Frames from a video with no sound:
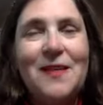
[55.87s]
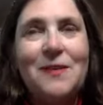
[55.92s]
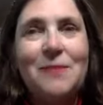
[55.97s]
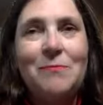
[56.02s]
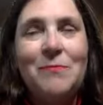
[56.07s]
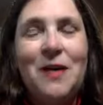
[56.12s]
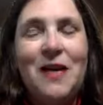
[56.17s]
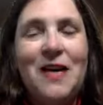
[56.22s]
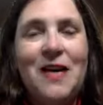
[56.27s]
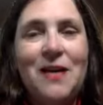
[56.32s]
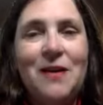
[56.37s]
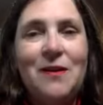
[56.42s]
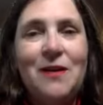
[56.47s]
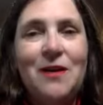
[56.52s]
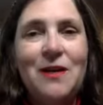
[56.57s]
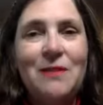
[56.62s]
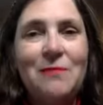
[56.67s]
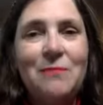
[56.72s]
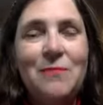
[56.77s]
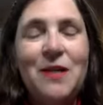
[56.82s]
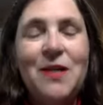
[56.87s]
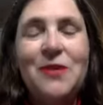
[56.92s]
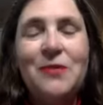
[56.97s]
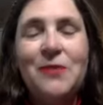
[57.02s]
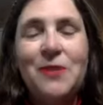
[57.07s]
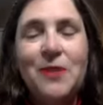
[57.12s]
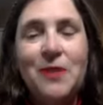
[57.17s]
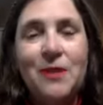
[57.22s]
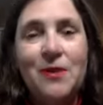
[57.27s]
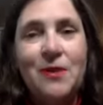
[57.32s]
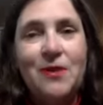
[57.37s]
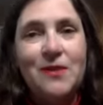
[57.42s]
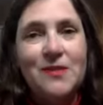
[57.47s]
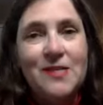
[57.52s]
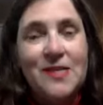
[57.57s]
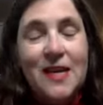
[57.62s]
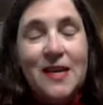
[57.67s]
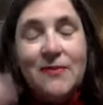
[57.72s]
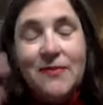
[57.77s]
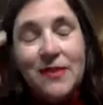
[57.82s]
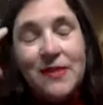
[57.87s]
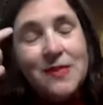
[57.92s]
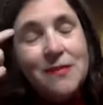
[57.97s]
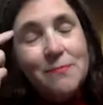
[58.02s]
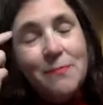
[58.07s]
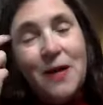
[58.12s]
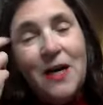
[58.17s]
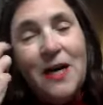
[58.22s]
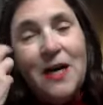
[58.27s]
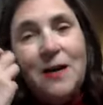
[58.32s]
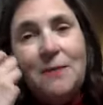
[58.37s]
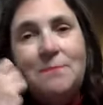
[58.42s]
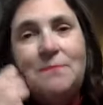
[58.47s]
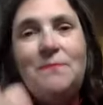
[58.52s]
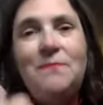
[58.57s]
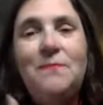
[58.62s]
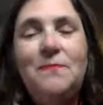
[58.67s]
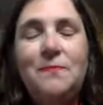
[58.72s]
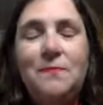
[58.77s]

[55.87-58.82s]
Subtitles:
my mother-in-law, David's mom,